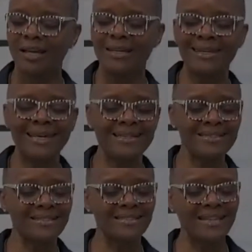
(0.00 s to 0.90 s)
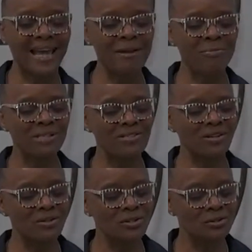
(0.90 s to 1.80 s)
Let us today be
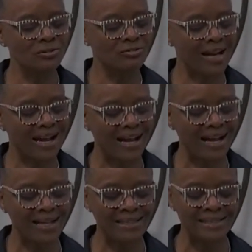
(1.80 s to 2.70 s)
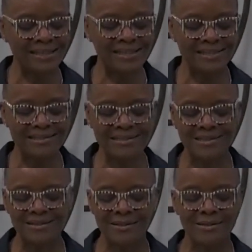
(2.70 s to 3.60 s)
so unified in
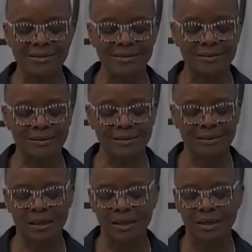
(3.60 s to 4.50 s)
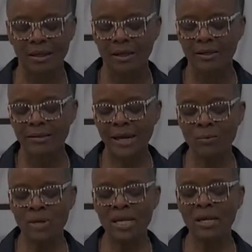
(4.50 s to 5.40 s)
this that
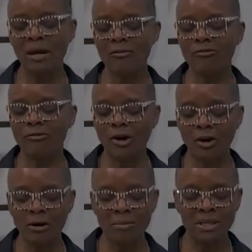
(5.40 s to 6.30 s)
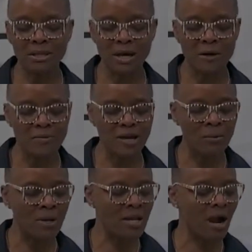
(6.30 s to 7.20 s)
we affirm and know
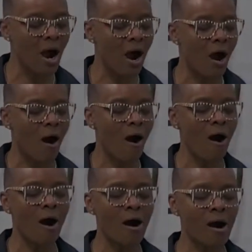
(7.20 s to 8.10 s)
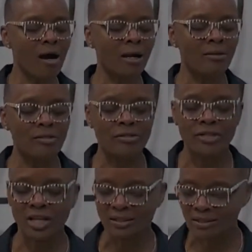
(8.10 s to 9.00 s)
that we are
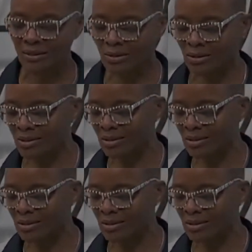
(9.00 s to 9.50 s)
this.